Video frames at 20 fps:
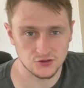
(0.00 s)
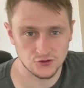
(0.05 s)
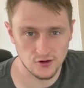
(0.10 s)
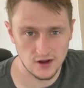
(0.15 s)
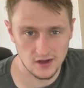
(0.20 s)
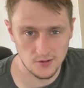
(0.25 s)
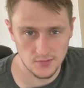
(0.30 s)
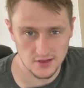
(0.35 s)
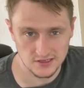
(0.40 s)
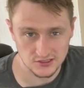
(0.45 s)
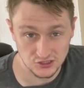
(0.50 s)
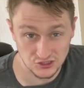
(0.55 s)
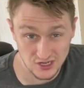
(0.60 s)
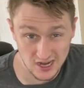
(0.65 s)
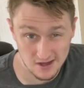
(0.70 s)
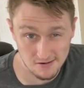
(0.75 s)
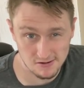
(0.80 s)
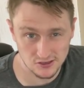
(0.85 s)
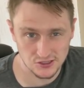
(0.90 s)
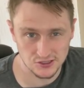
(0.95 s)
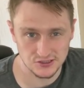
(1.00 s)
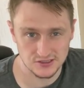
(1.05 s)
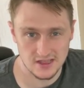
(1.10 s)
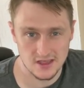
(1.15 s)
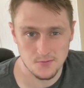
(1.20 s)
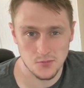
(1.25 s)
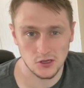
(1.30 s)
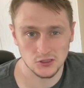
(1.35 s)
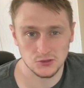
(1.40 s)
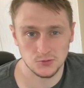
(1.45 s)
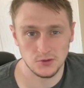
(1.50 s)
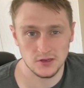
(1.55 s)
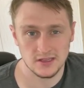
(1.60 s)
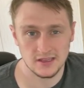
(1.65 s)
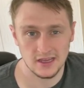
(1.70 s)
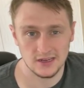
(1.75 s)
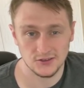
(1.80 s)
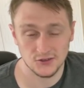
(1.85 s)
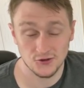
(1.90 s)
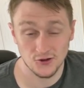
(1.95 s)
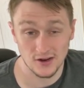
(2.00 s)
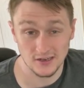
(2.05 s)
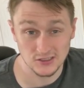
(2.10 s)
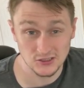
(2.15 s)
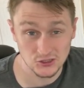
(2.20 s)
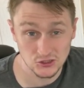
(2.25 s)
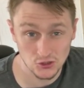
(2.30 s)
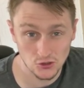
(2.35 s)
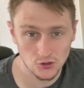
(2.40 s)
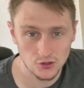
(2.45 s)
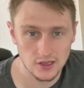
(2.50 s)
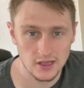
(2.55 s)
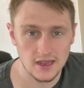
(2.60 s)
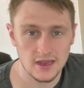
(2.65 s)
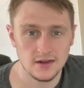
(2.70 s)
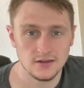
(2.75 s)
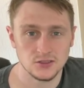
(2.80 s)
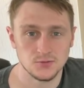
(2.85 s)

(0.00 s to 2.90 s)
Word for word: trying to be as generous as they possibly can to try and suck in